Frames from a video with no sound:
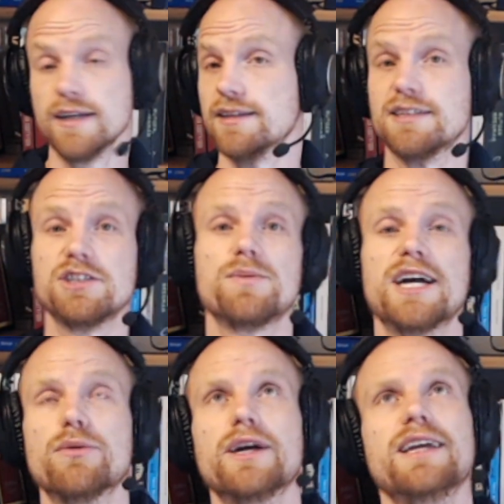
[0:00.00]
This is, by
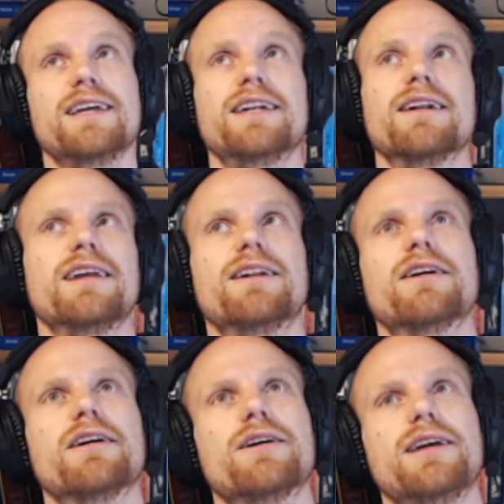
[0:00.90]
the way, in
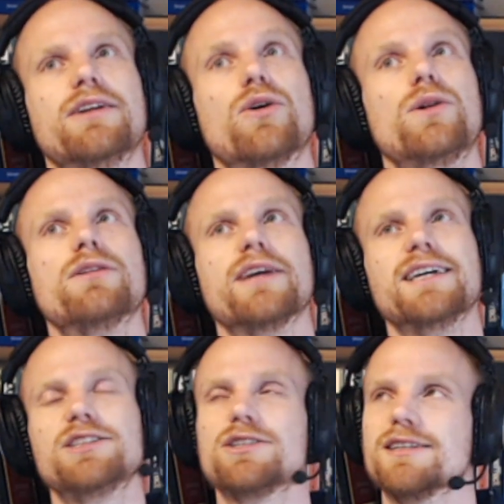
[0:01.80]
the old
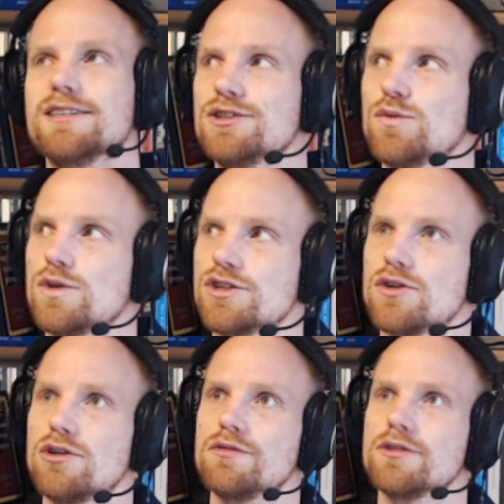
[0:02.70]
days, this was
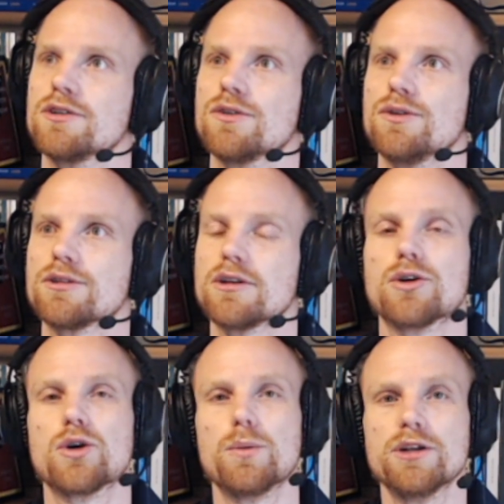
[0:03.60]
often called a
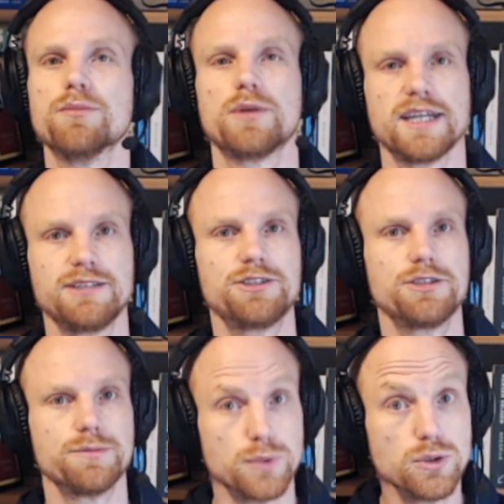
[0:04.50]

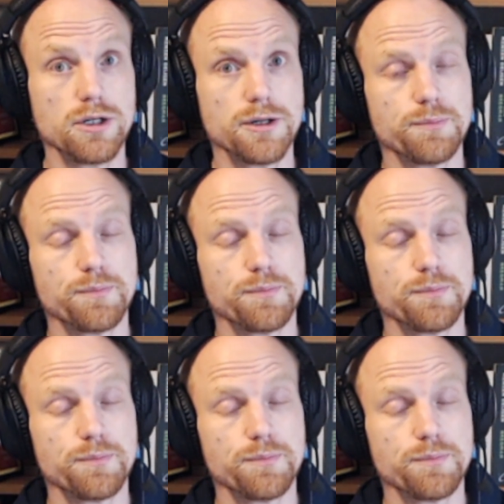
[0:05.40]
commonplace book,